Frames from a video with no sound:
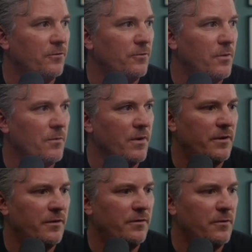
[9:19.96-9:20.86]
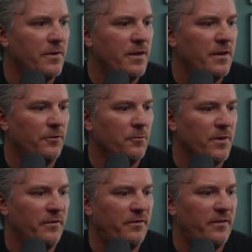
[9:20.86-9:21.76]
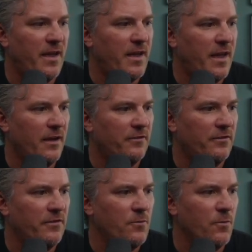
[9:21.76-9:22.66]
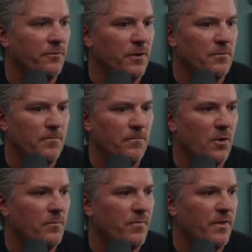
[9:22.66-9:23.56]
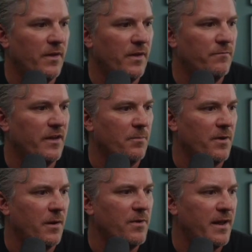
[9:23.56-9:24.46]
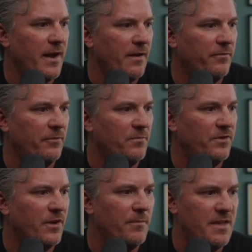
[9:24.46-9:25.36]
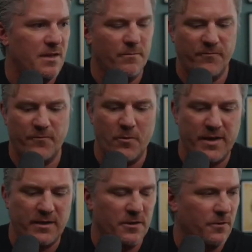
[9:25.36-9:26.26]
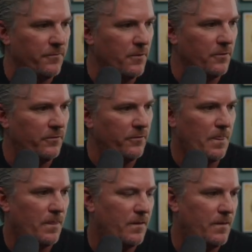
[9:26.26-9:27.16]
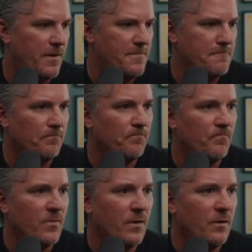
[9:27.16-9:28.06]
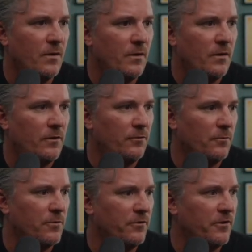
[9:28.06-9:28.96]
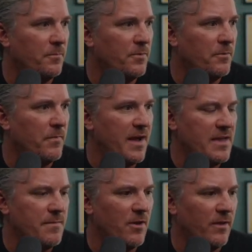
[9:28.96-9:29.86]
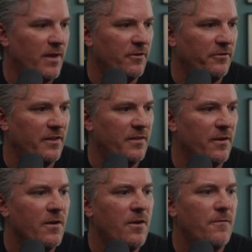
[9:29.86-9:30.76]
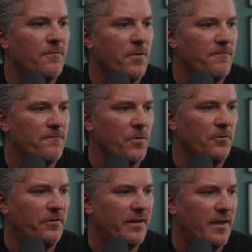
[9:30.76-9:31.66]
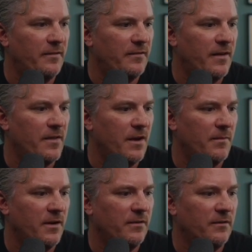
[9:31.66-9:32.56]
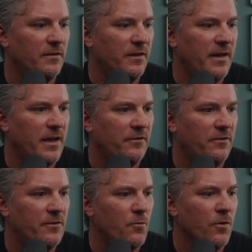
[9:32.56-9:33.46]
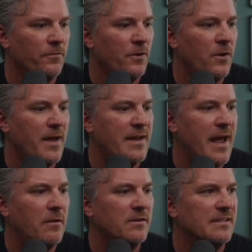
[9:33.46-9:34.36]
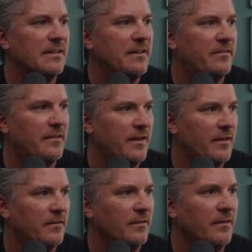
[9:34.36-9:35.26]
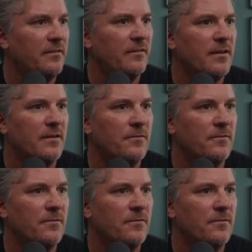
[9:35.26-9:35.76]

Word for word: So what we're going to do is we're going to say execute workflow. Oh, they, it's got a problem. We got to have some dummy info in here first. Okay. So we're just going to put my email address in there for the first test. And then I'm going to click execute workflow. And now it's listening. It's listening